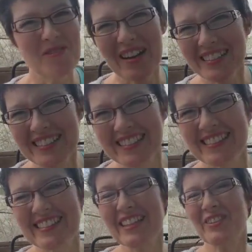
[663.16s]
quite
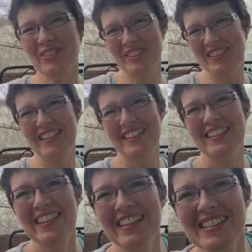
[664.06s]
tickled
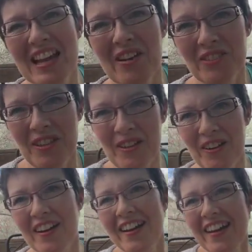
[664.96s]
that it's out
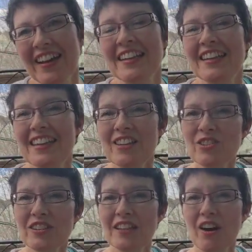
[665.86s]
there.
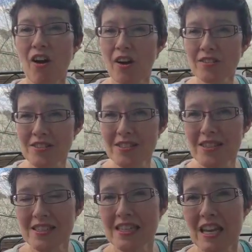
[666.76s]
Knitterly Arts
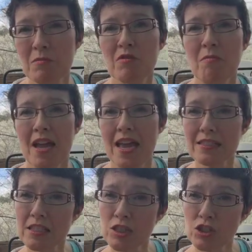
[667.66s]
is the name of my
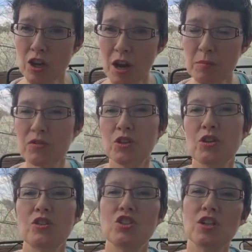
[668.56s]
Etsy shop. If you
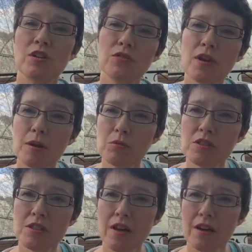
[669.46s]
go to
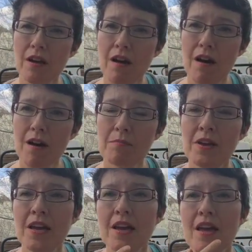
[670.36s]

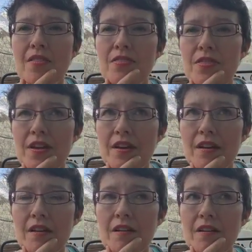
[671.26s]
jenniferedwards.com,
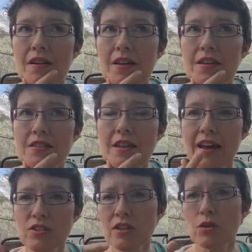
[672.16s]
There is
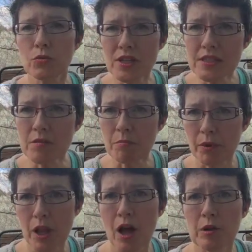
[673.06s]
actually a recent
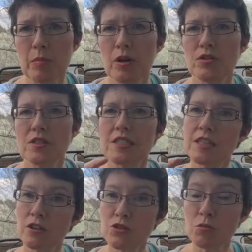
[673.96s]
blog post that
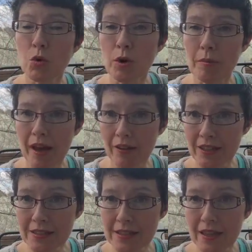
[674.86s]
tells you more about
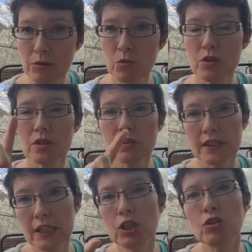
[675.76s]
it and will
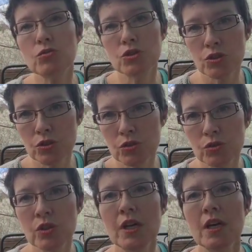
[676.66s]
link you
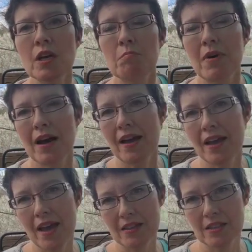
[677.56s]
to
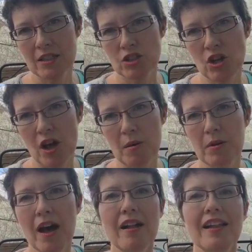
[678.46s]
my Etsy
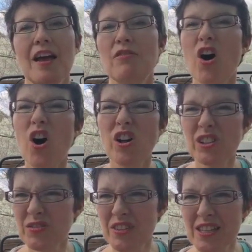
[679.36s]
shop. I'll have
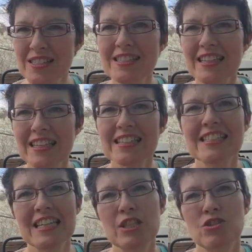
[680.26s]
all of these
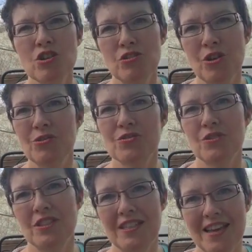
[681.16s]
links in the show notes
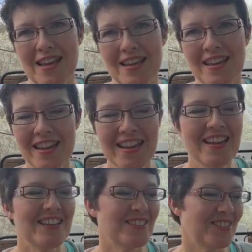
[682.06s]
for today.
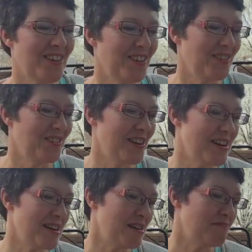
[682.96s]
So
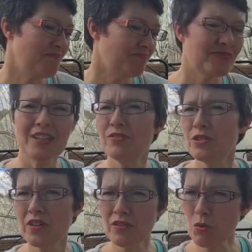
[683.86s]
if
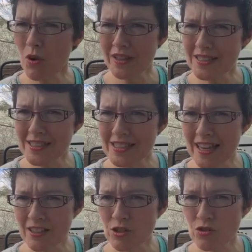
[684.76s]
you've ever wanted to
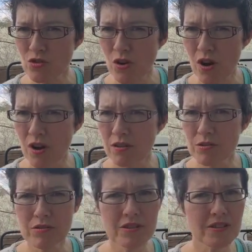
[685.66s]
sketch and draw,
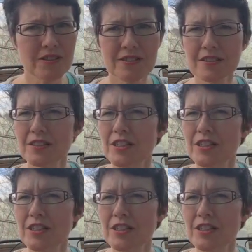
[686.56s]
or,